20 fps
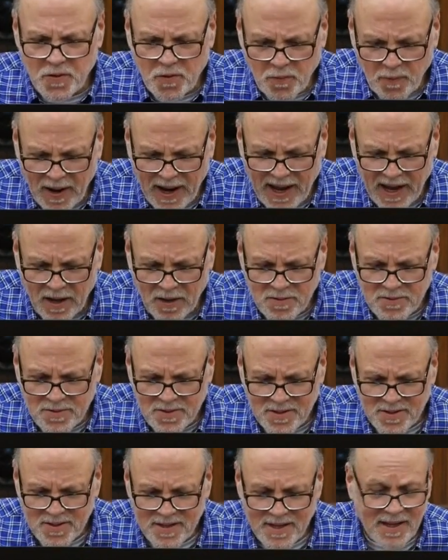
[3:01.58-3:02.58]
the
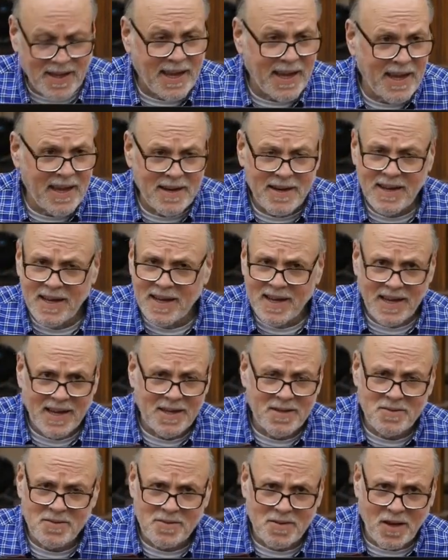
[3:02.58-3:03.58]
ground. Again,
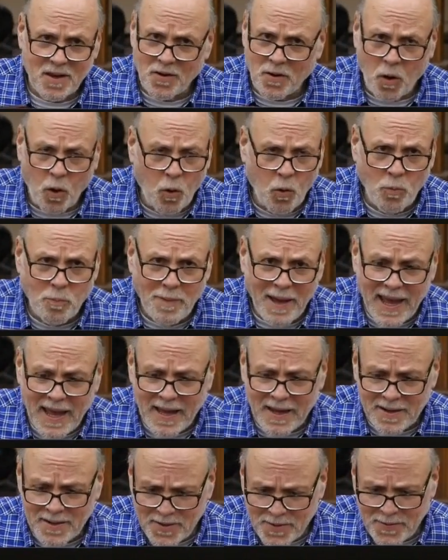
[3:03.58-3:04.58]
he's an old
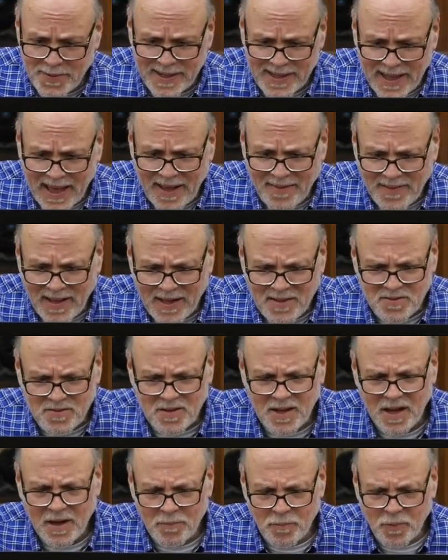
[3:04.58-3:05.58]
man doing that.
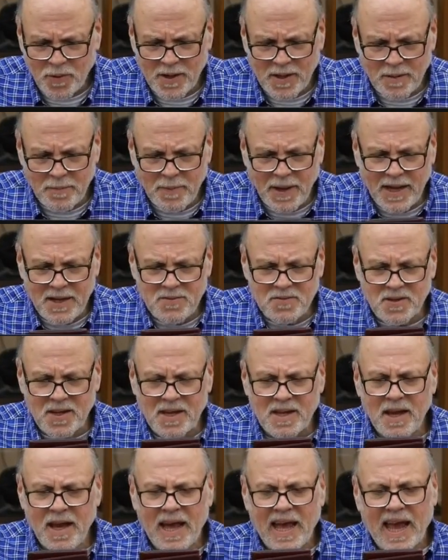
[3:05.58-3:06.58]
That's pretty
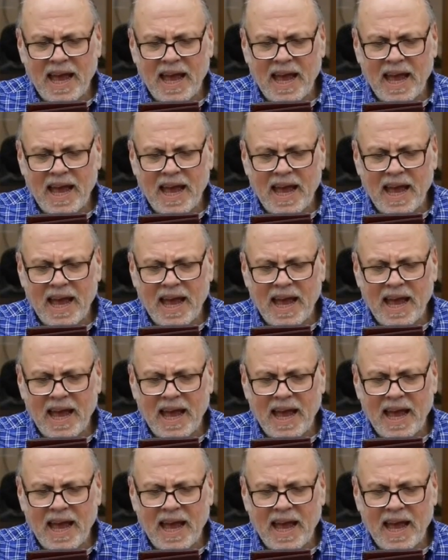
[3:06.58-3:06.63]
amazing.